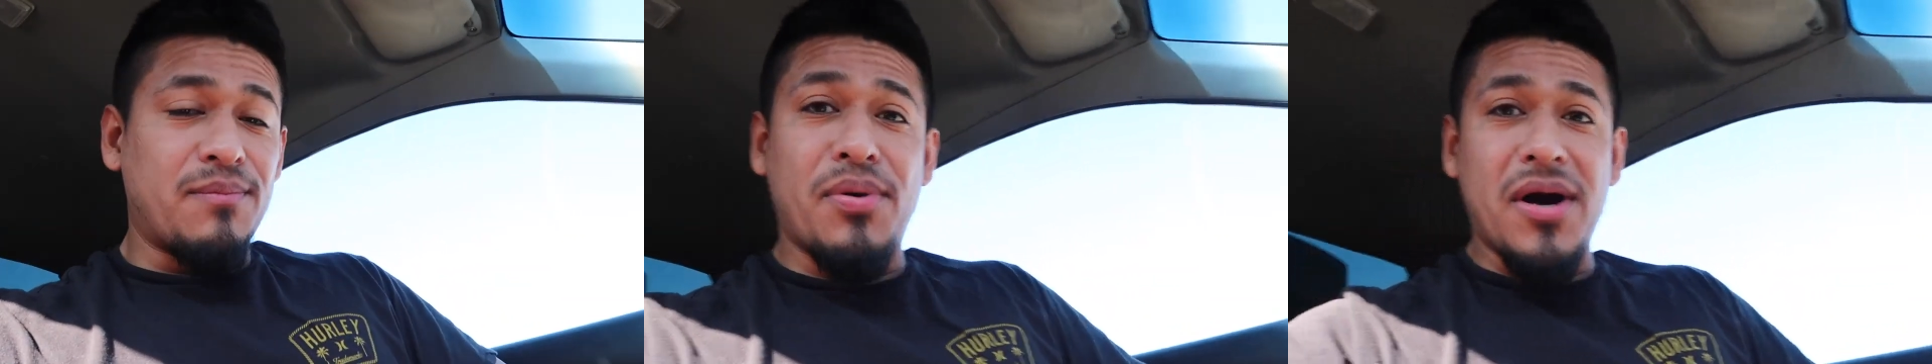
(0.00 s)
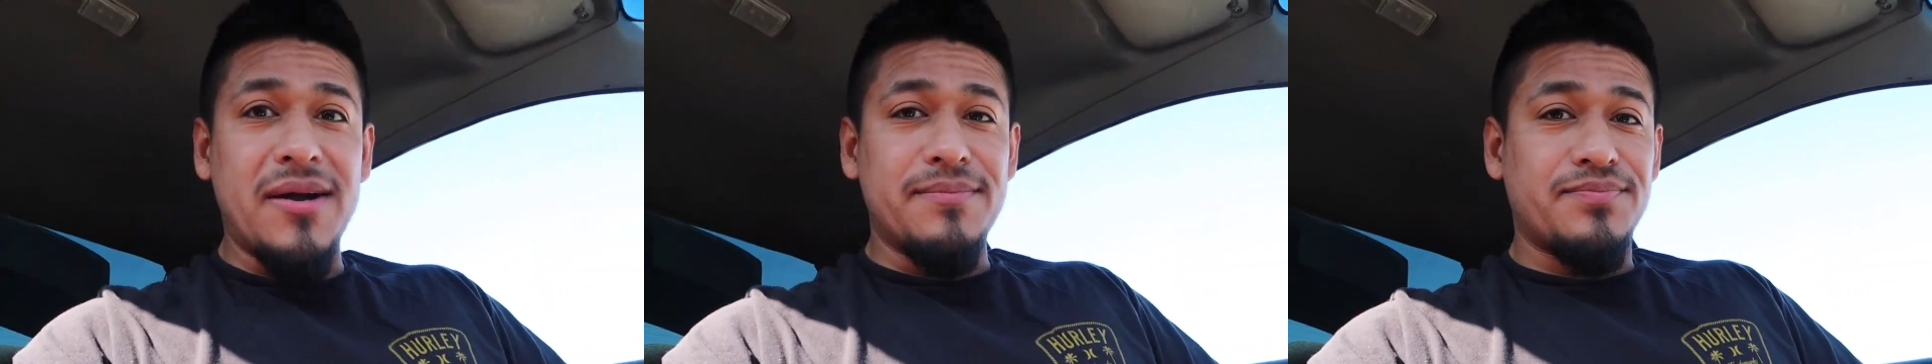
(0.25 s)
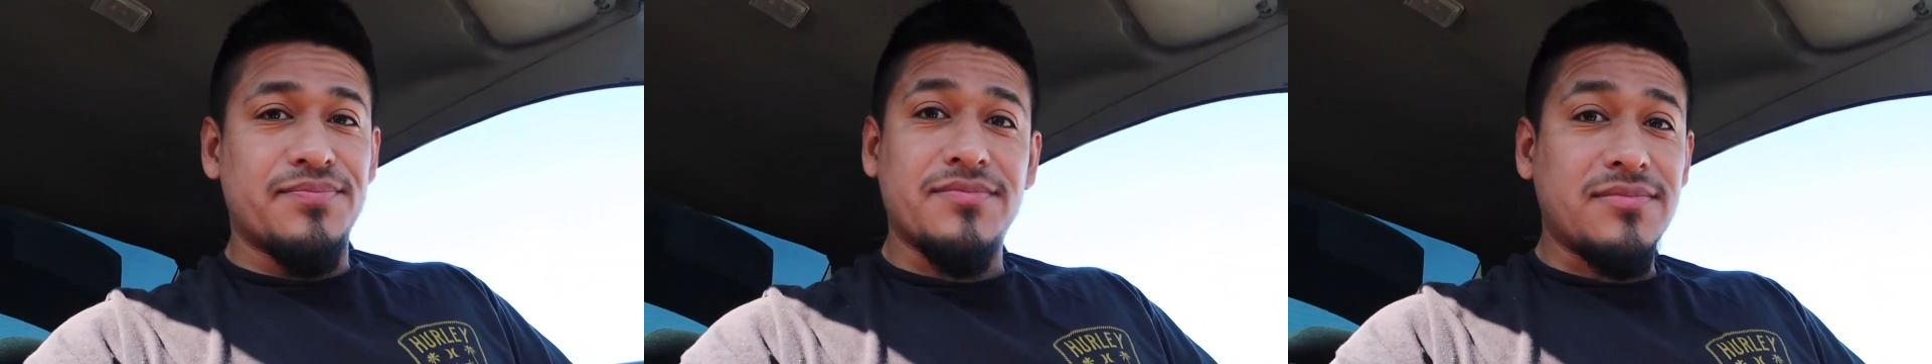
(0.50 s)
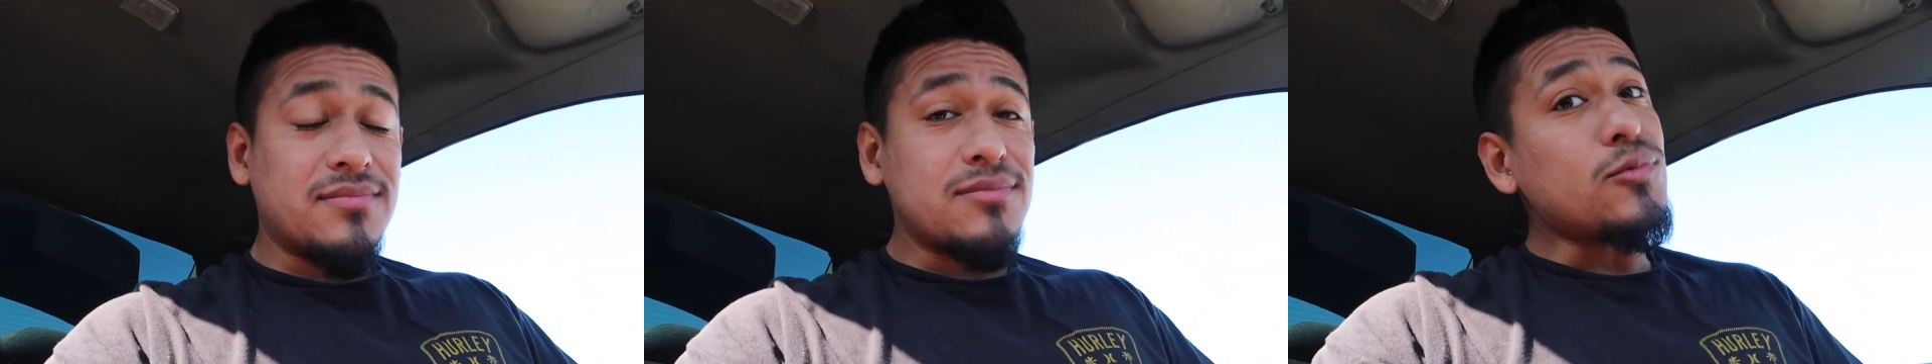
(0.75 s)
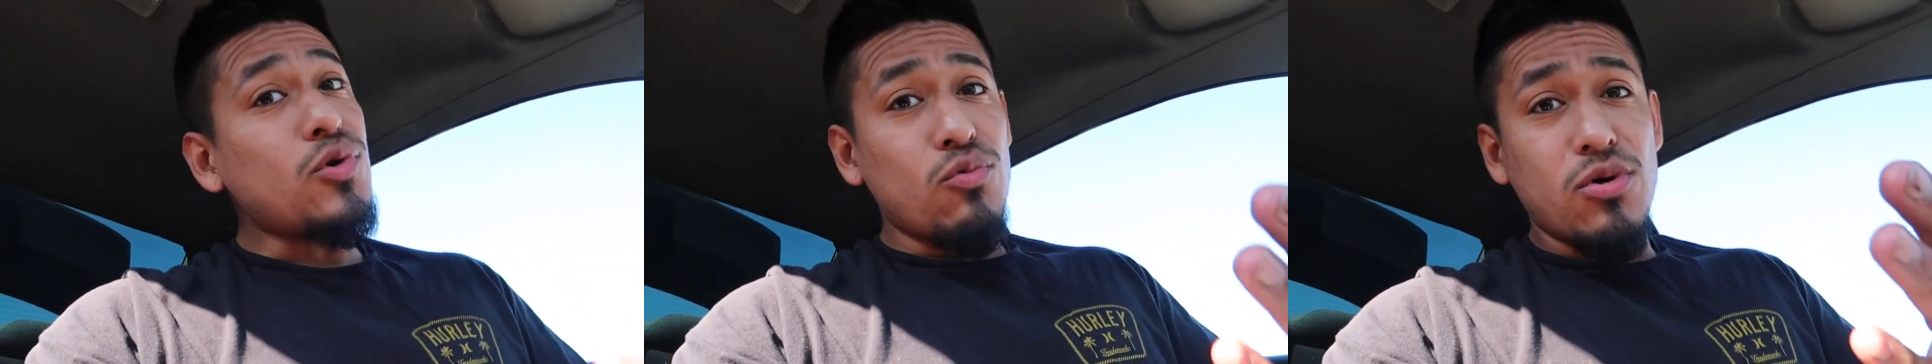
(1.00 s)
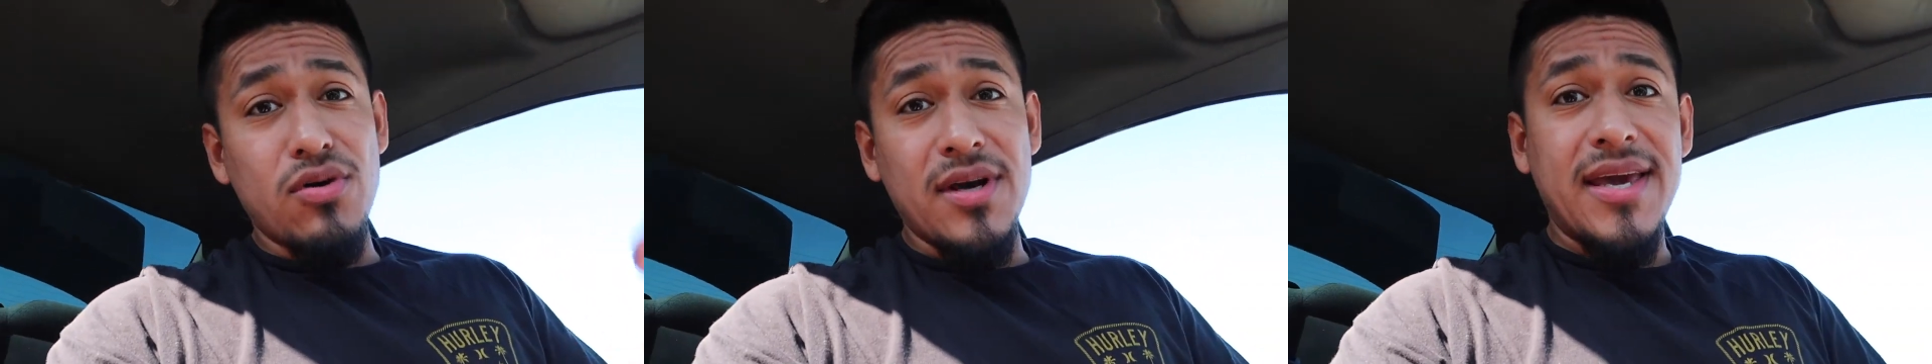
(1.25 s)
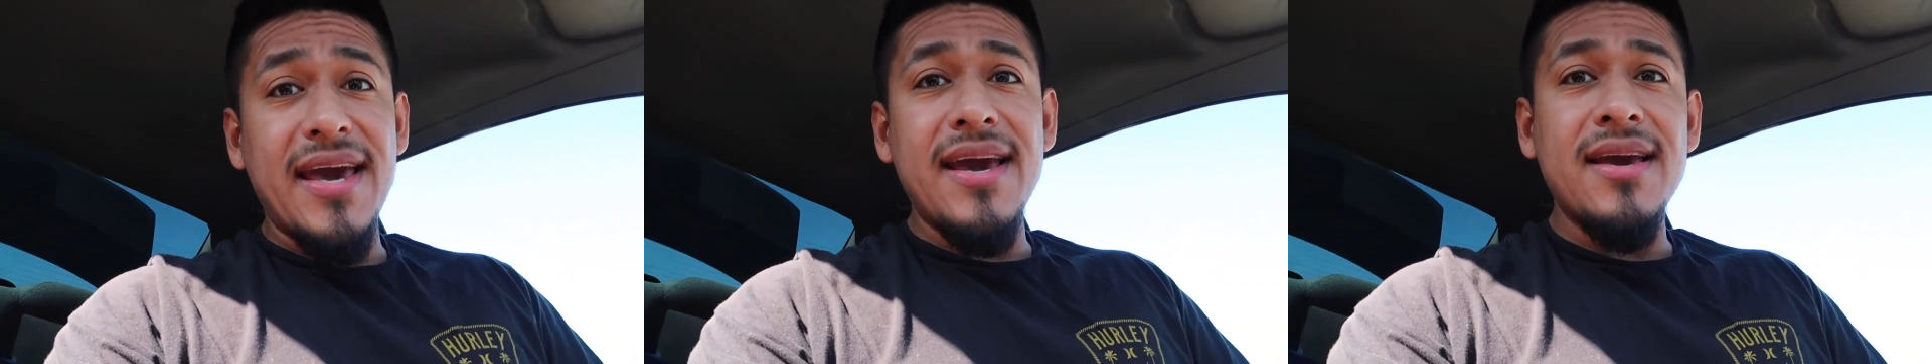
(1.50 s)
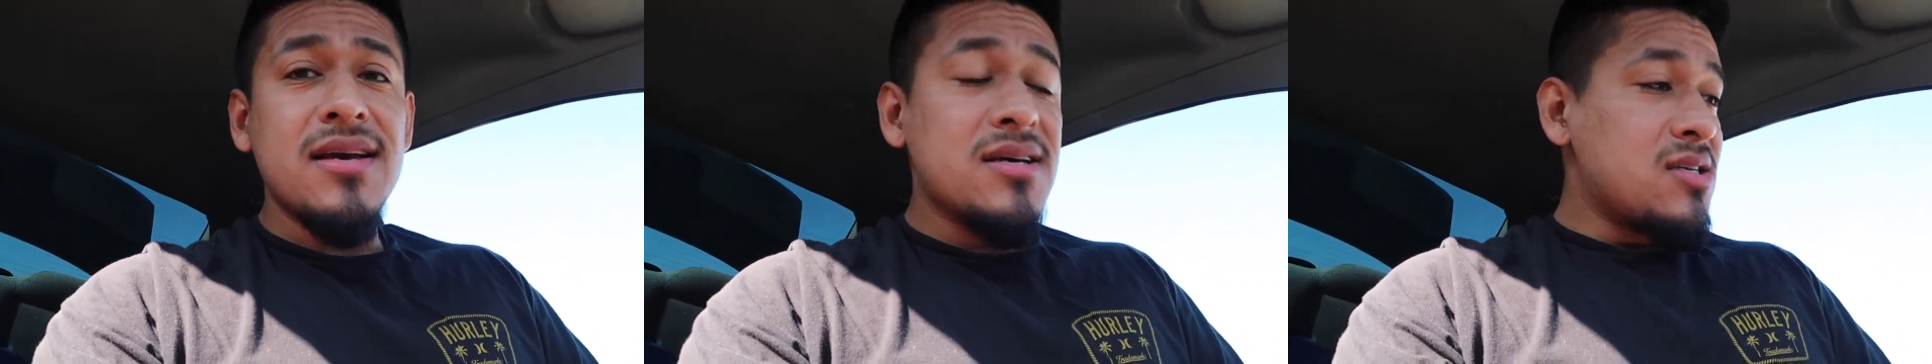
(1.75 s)
But we're going
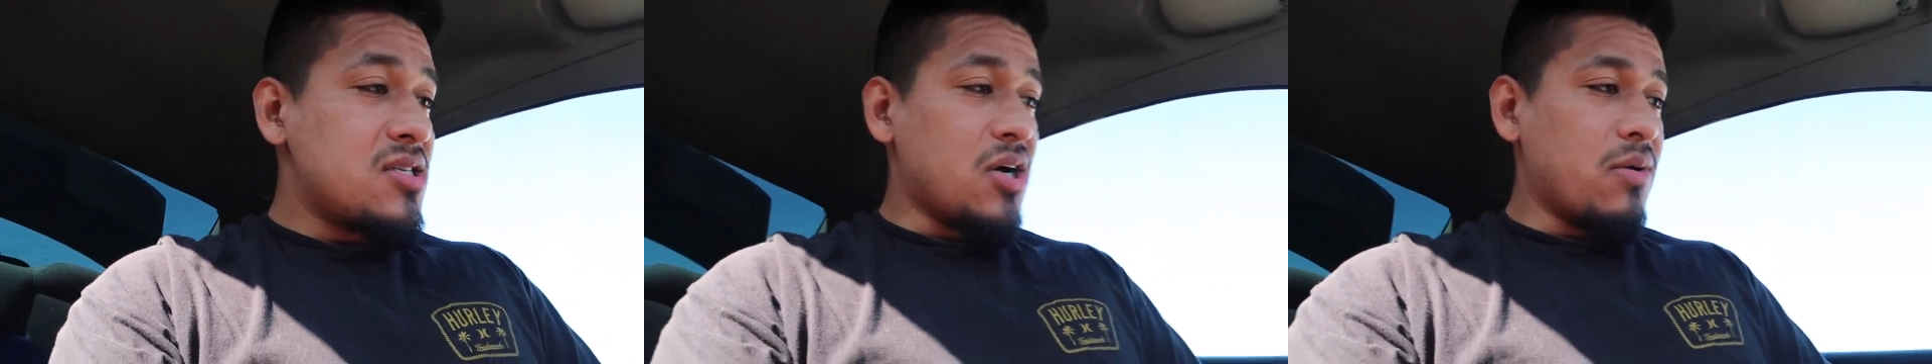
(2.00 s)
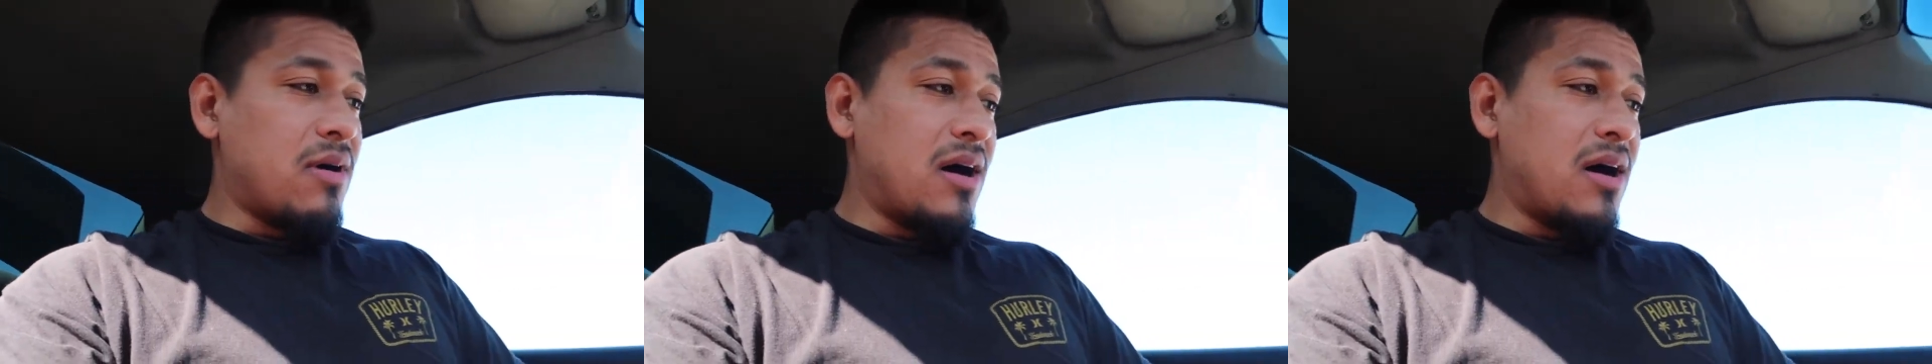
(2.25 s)
K, so